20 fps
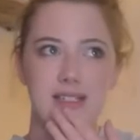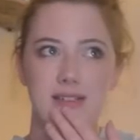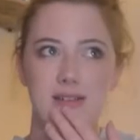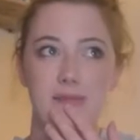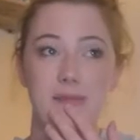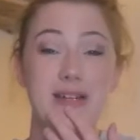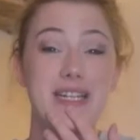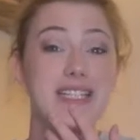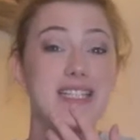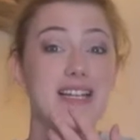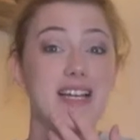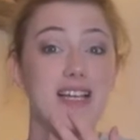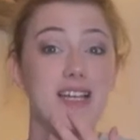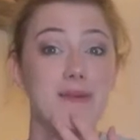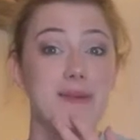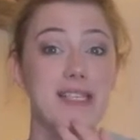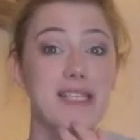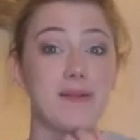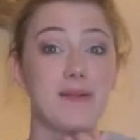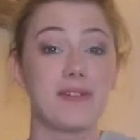but it's not going
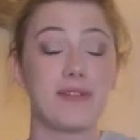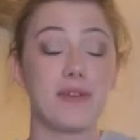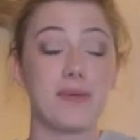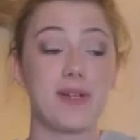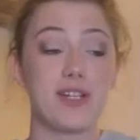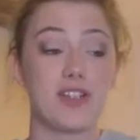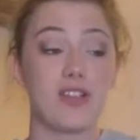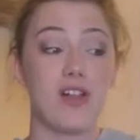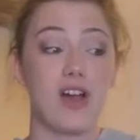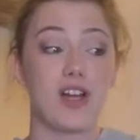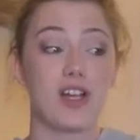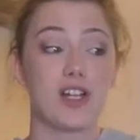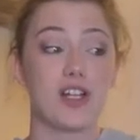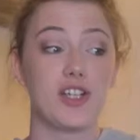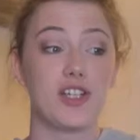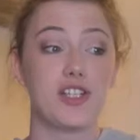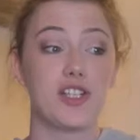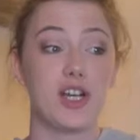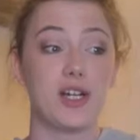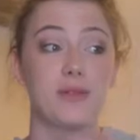to be summer for much longer.
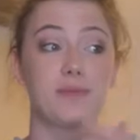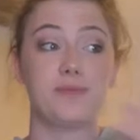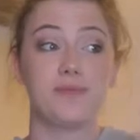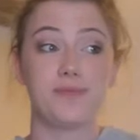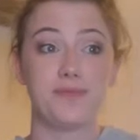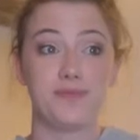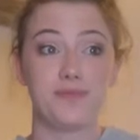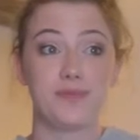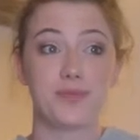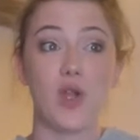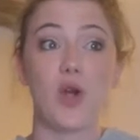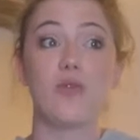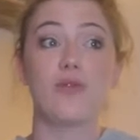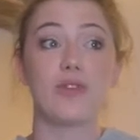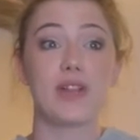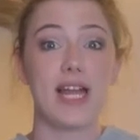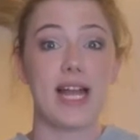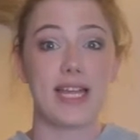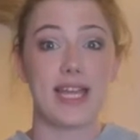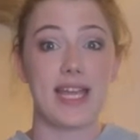So
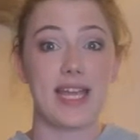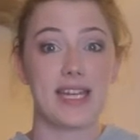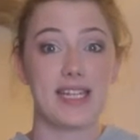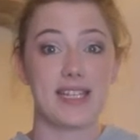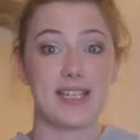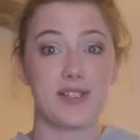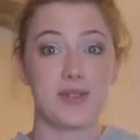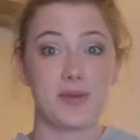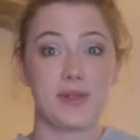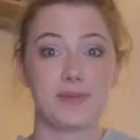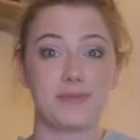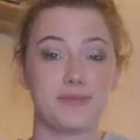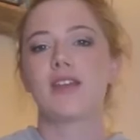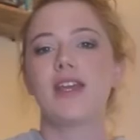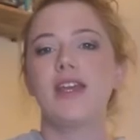hopefully I can get to this one.